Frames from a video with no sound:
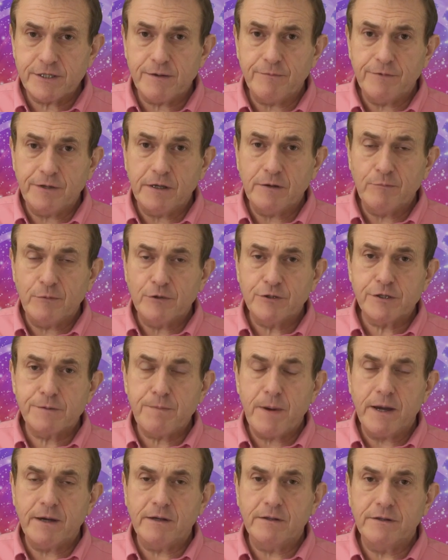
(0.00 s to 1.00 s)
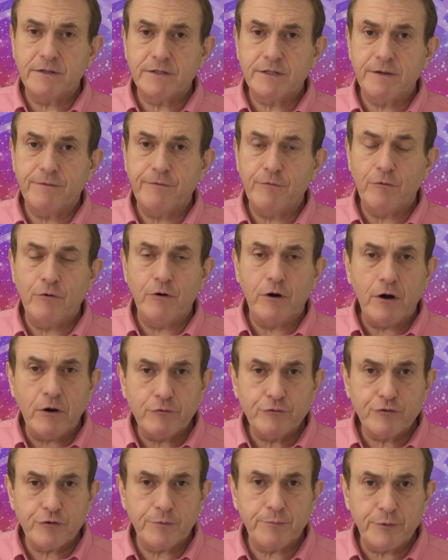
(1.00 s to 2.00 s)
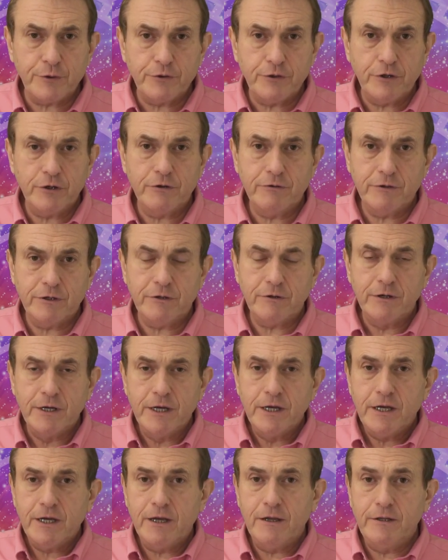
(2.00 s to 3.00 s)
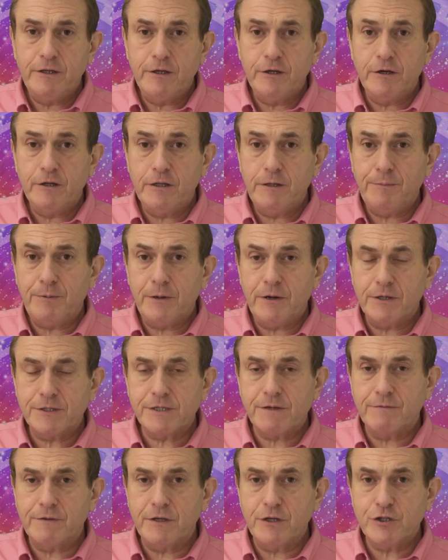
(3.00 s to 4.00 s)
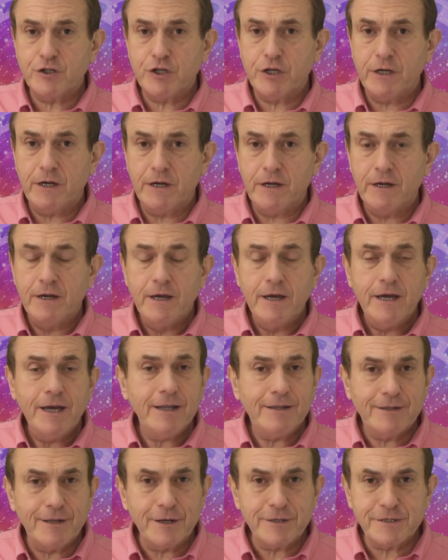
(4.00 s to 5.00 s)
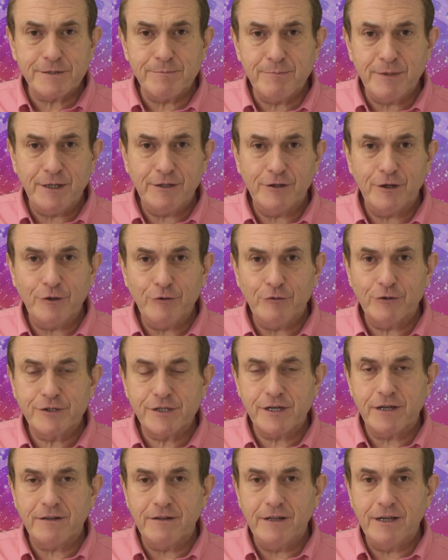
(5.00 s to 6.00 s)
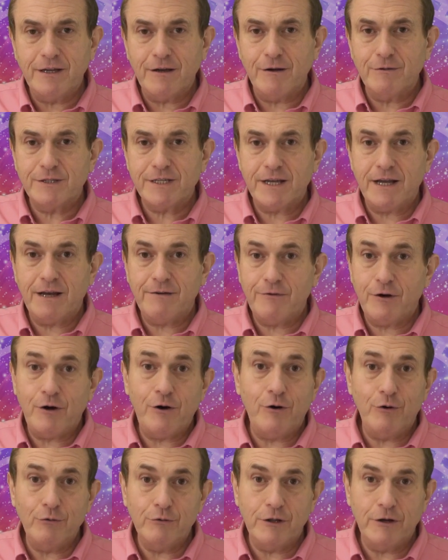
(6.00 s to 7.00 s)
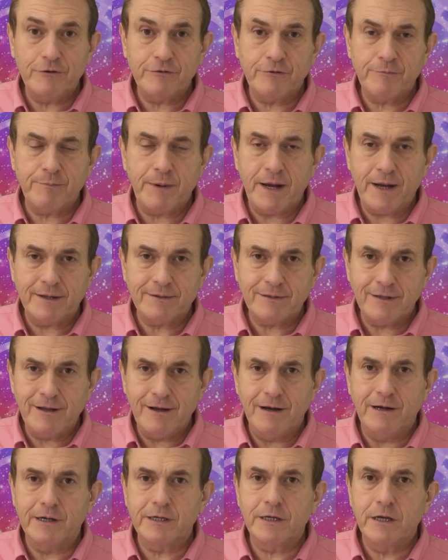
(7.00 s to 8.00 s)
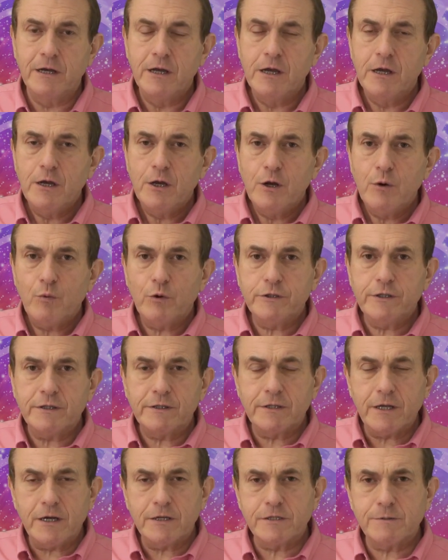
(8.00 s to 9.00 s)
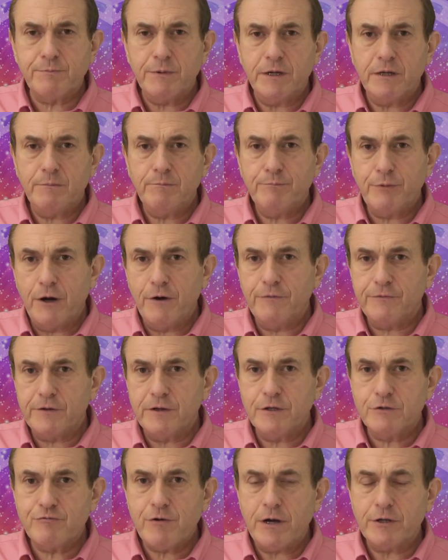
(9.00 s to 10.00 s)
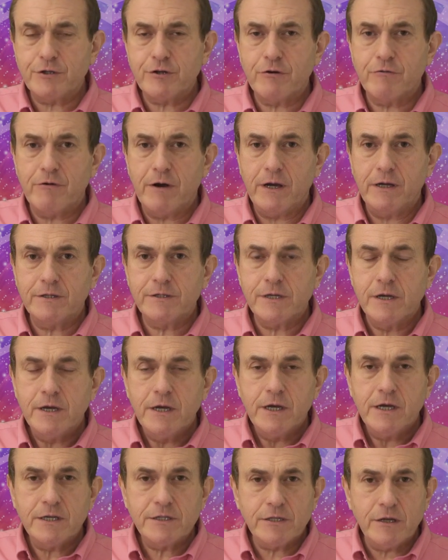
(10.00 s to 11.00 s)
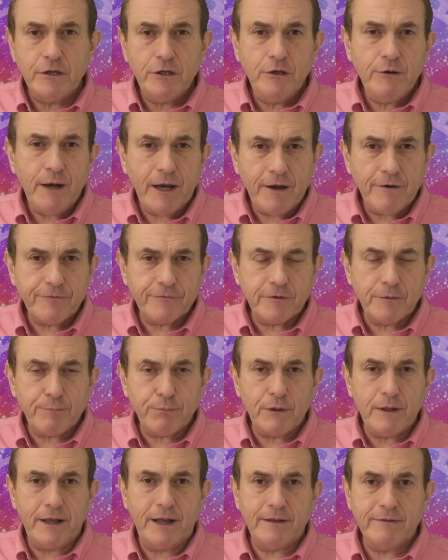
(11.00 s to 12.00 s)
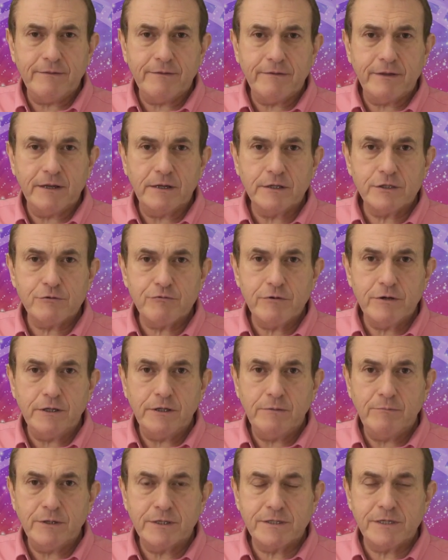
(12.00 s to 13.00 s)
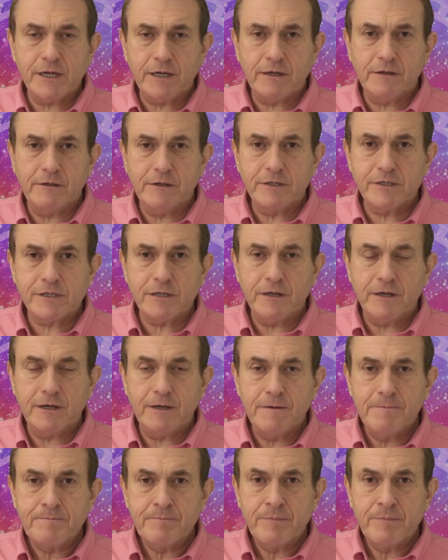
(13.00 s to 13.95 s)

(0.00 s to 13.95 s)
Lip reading: something more speculative or entrepreneurial in the early parts of this year, it doesn't mean that you're suddenly going to have a whole load of bad luck. What it does mean, both these retrogrades, is that you have to plan things really meticulously.